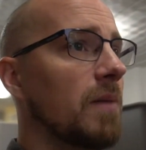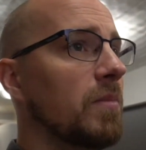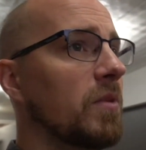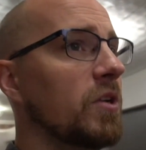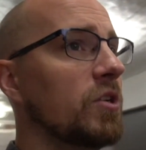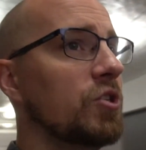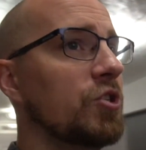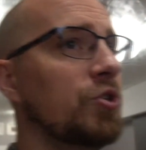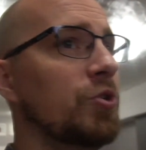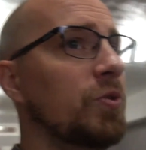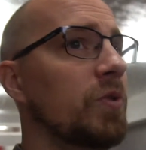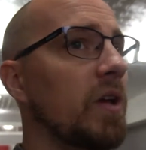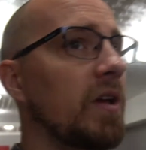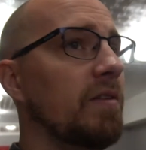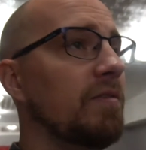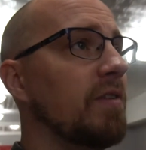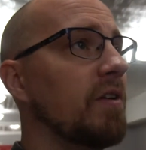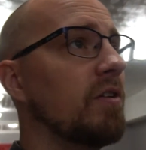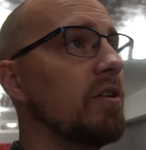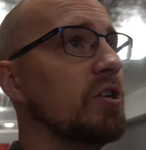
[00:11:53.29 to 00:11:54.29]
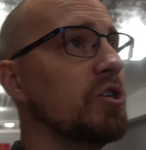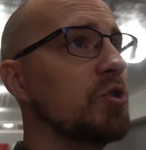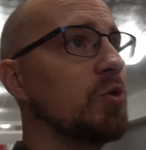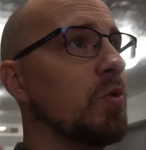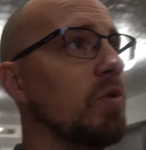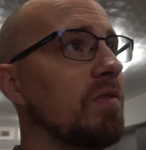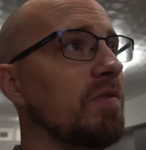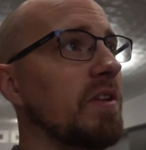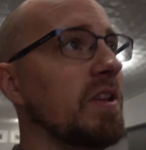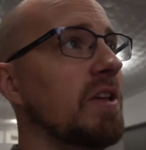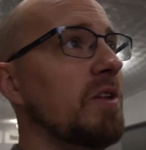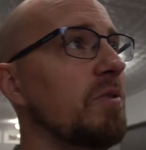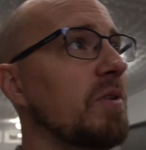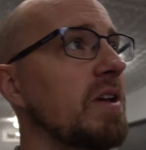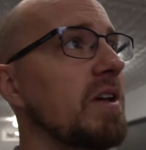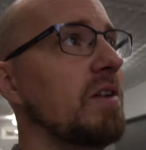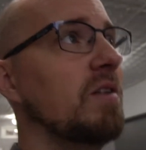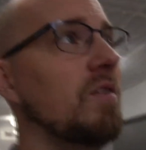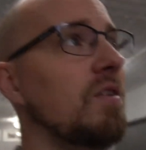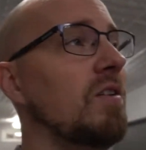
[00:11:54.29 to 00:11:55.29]
I'm going to shoot a very short video
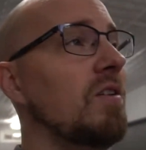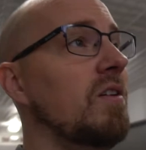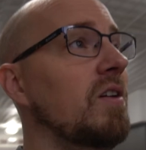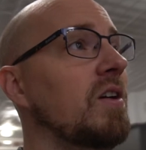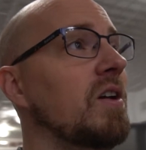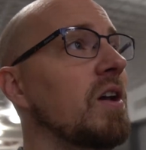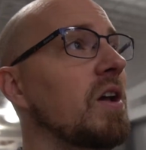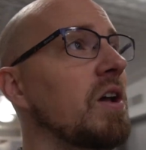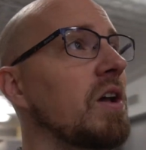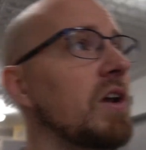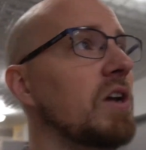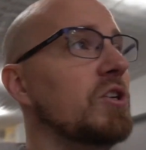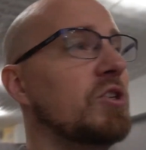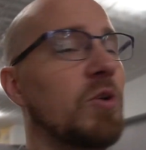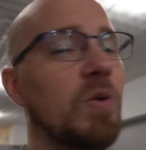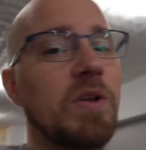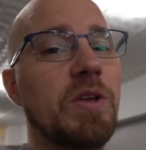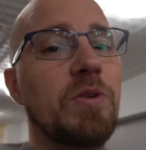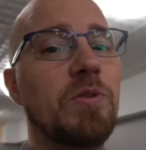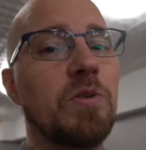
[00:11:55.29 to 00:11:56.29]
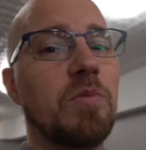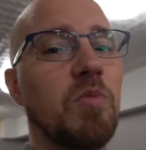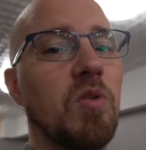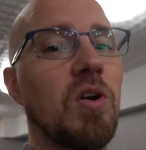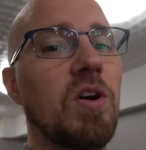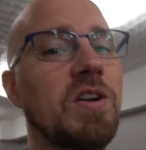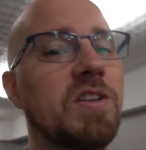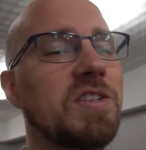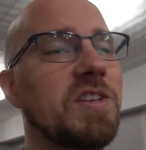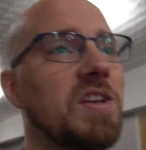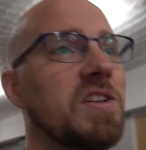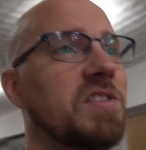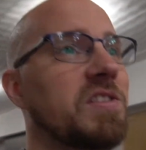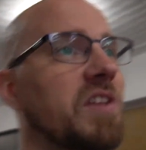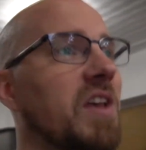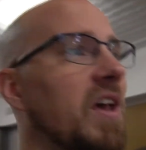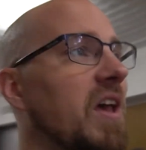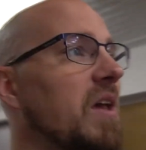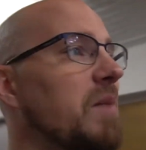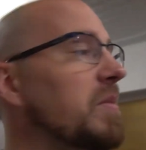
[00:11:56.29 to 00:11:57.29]
here showing you the
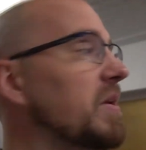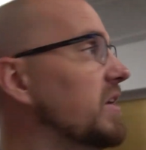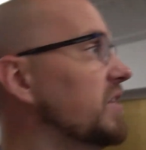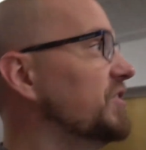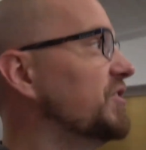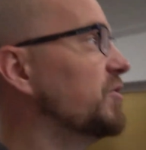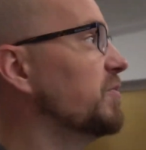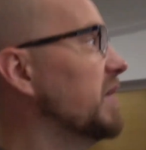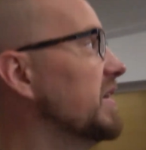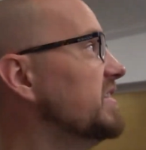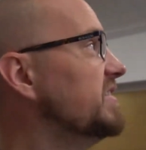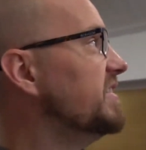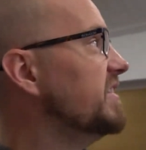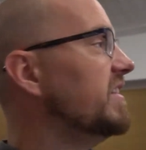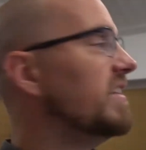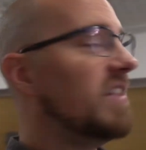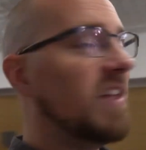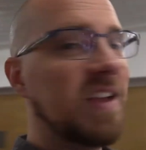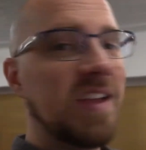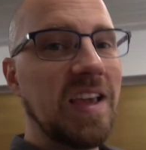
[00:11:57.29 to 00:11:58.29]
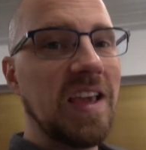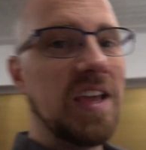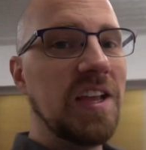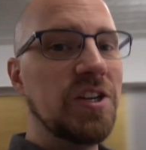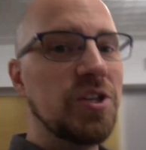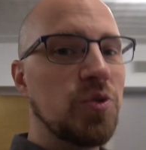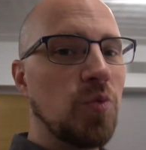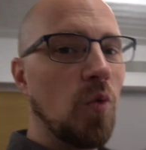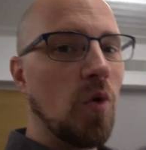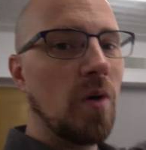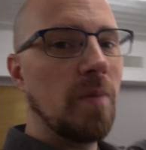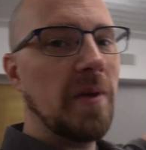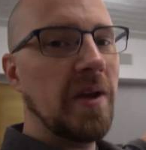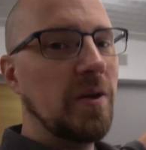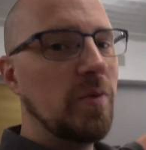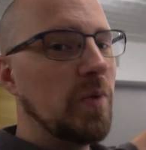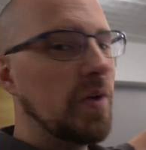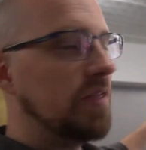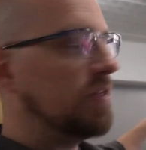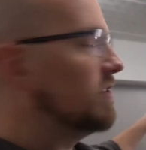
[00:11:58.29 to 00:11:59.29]
process, because you're basically like
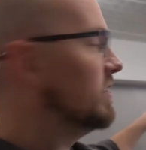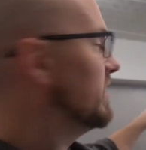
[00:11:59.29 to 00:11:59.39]
inchworming with